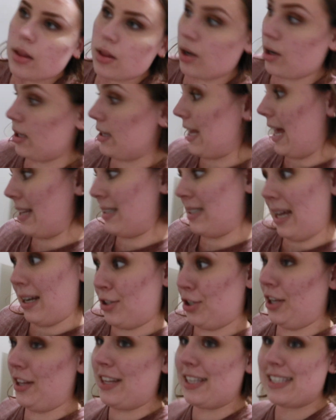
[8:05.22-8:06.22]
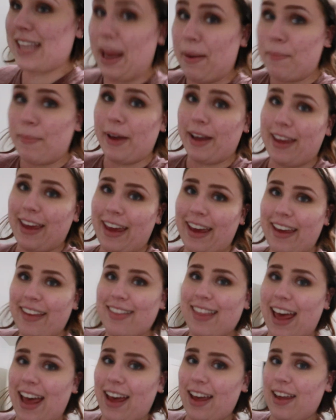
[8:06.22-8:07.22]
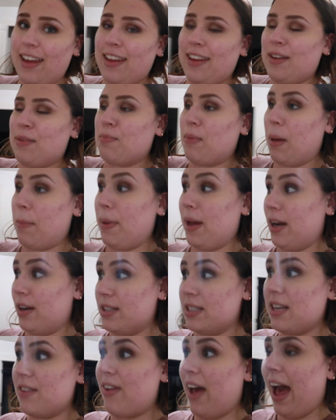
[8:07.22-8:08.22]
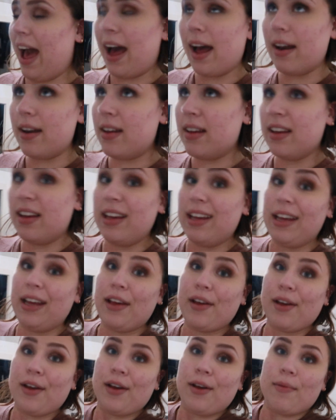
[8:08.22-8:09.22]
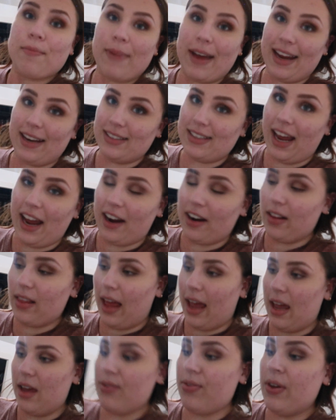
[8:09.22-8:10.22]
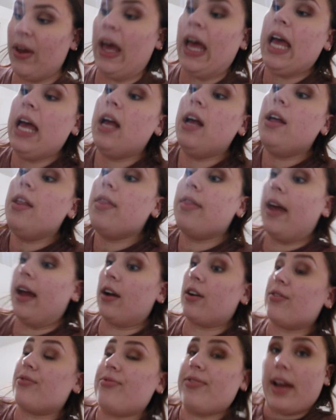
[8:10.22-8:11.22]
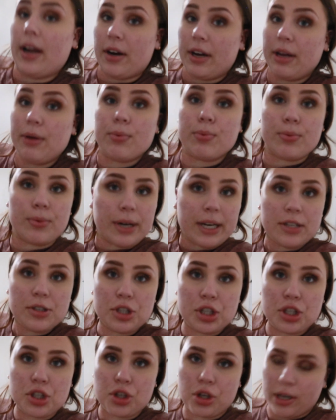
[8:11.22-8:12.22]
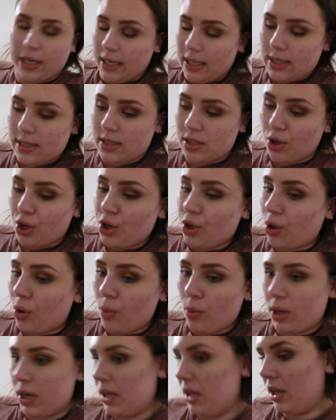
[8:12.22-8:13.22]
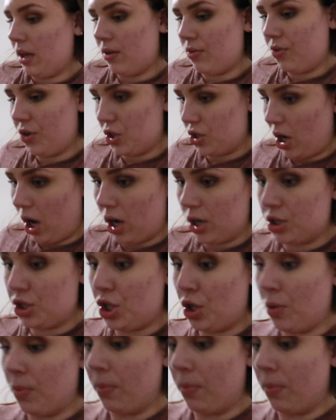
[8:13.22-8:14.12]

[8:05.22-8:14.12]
That's actually the same bucket that my parents have had my entire life. They are very rich treats, so you don't want to give your dog too